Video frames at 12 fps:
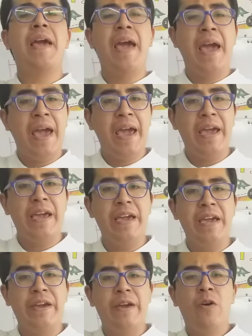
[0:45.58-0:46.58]

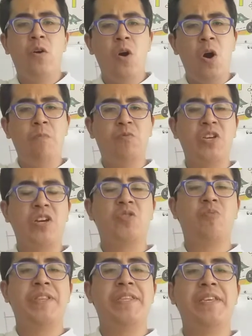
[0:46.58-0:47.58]
A,
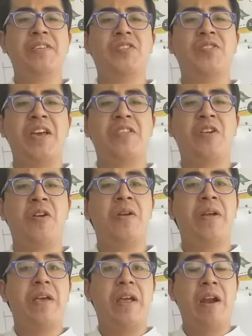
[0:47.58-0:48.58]
objects with this
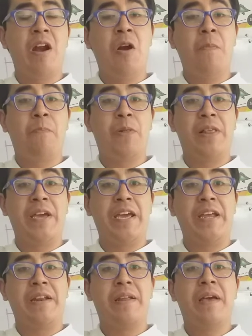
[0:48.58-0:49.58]
letter:
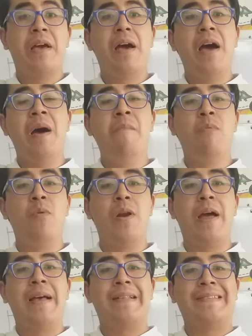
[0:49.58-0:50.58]
airplane,
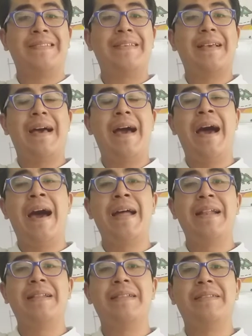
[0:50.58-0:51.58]
ambulance,
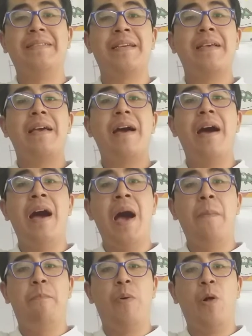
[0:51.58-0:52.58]
ant,
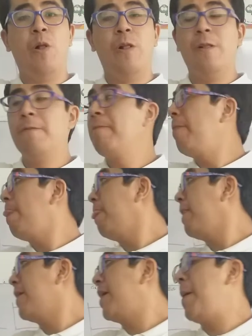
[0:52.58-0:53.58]
apple.
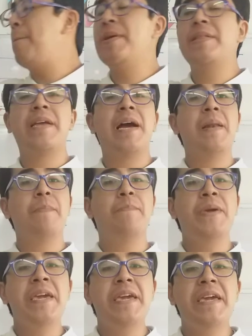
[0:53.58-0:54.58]
Capital
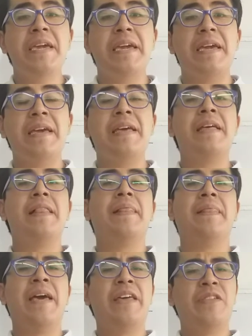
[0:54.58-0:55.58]
B,
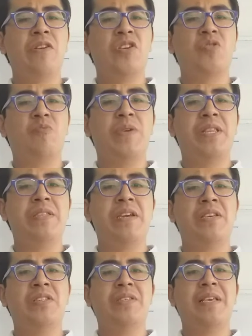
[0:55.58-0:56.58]
letters with
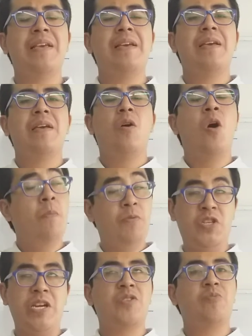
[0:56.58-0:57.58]
this,
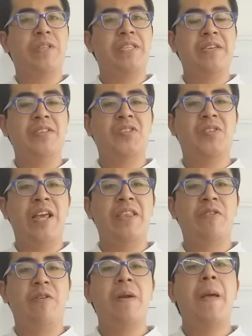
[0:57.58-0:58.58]
objects with this
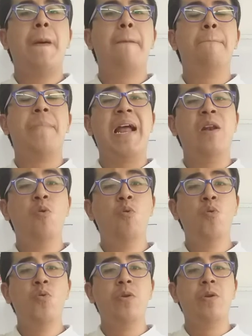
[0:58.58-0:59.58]
letter:
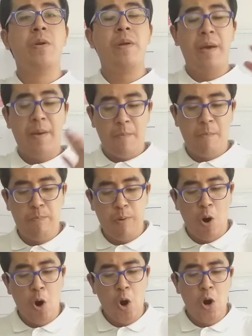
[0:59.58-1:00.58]
balloon,
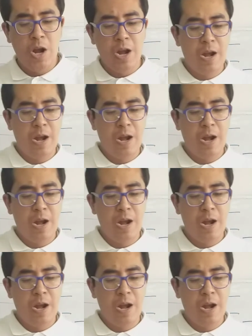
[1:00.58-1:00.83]
ball,